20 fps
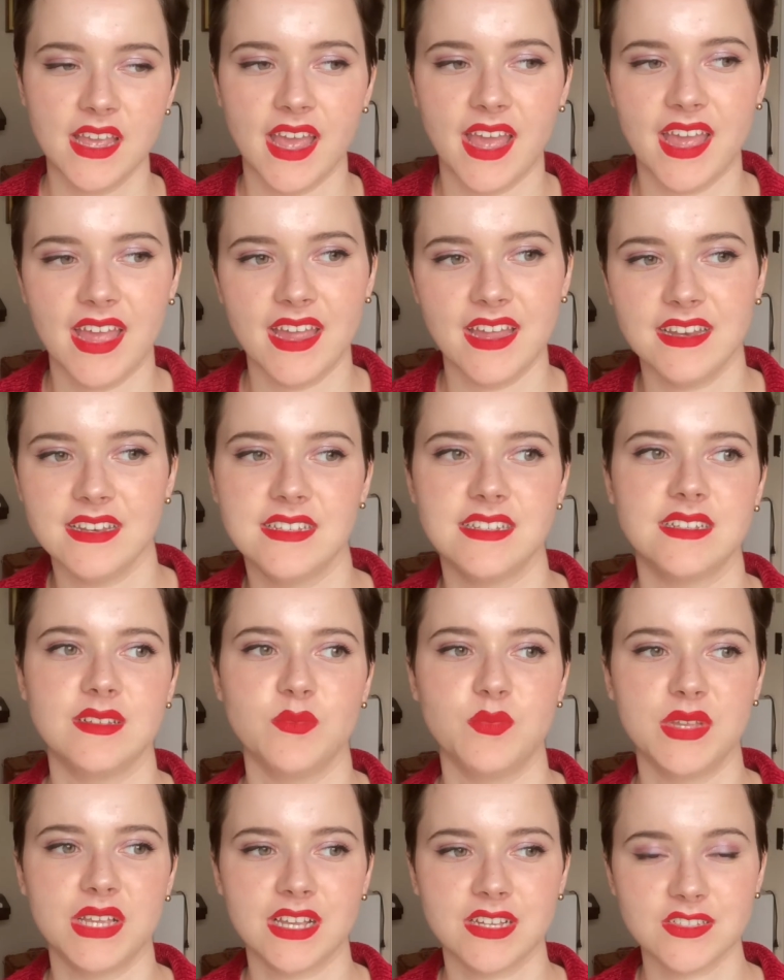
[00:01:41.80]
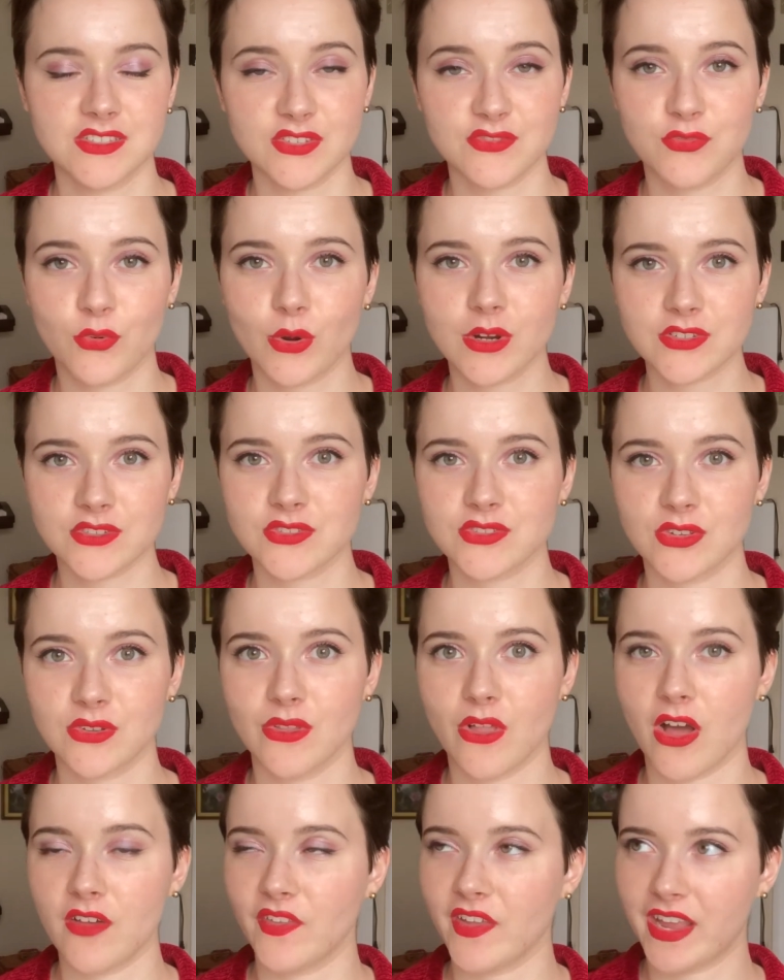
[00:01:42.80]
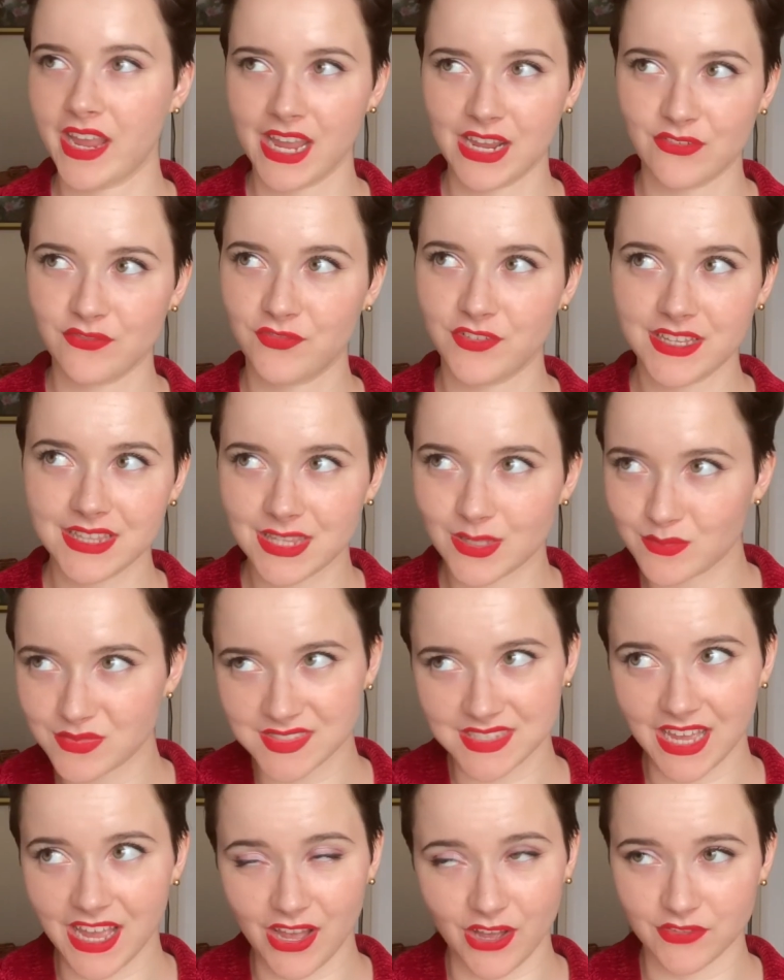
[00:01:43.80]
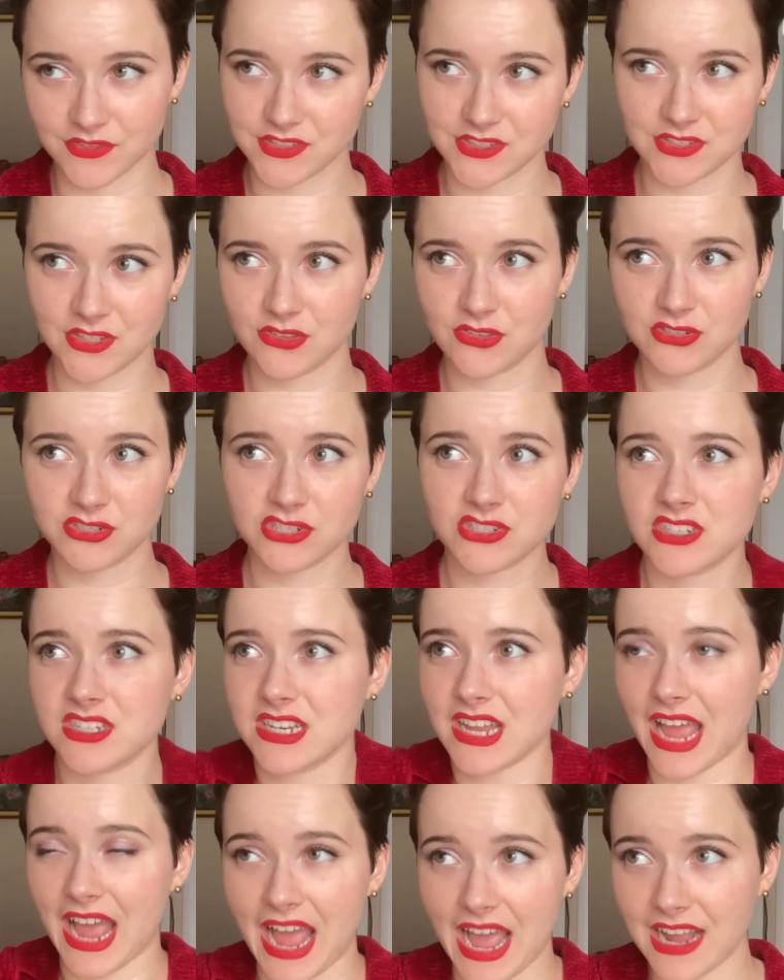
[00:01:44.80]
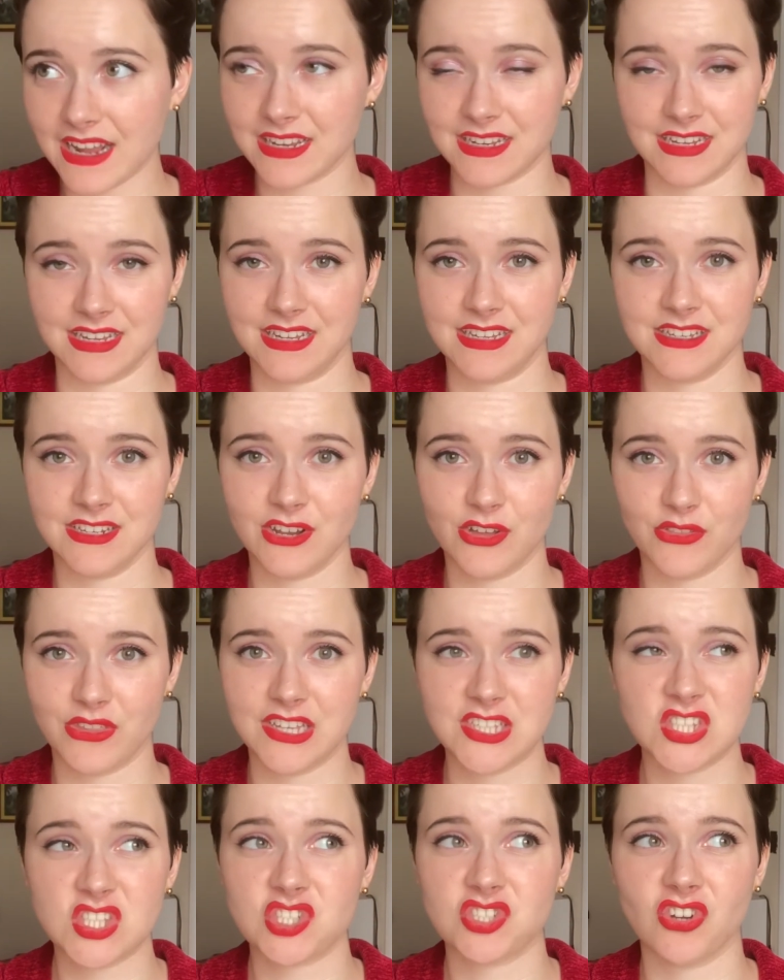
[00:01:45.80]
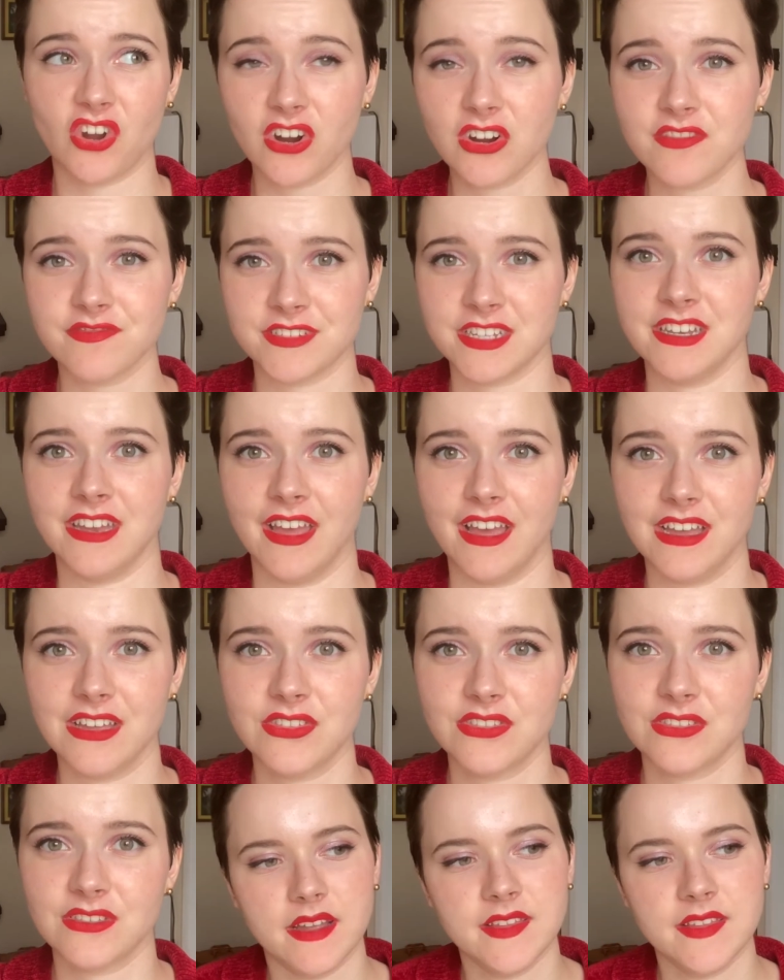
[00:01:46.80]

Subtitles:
and because the forks are so long, they can't feed themselves, so they're just in agony, you know, they starve to death.